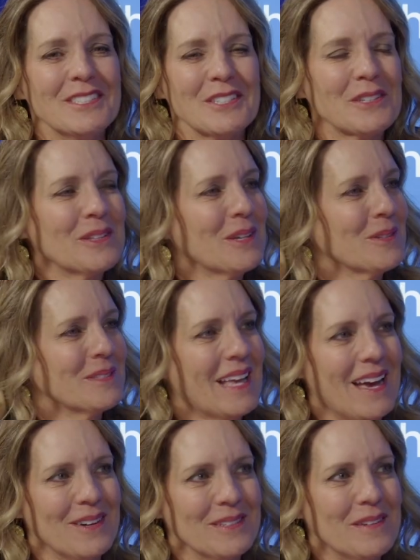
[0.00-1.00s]
to close
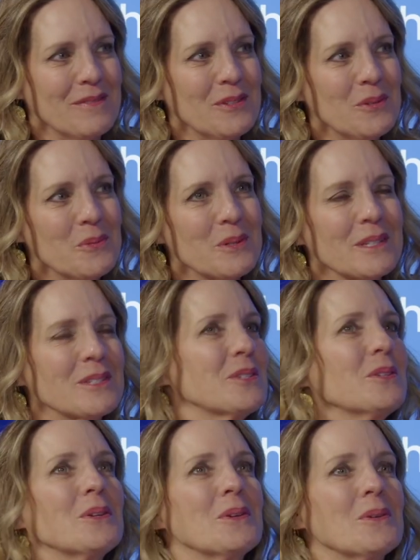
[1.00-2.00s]
out, if you were
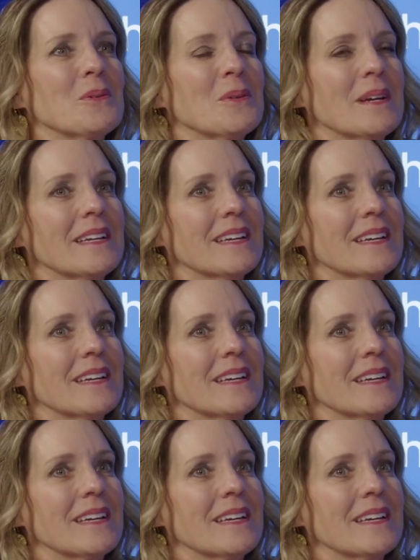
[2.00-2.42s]
to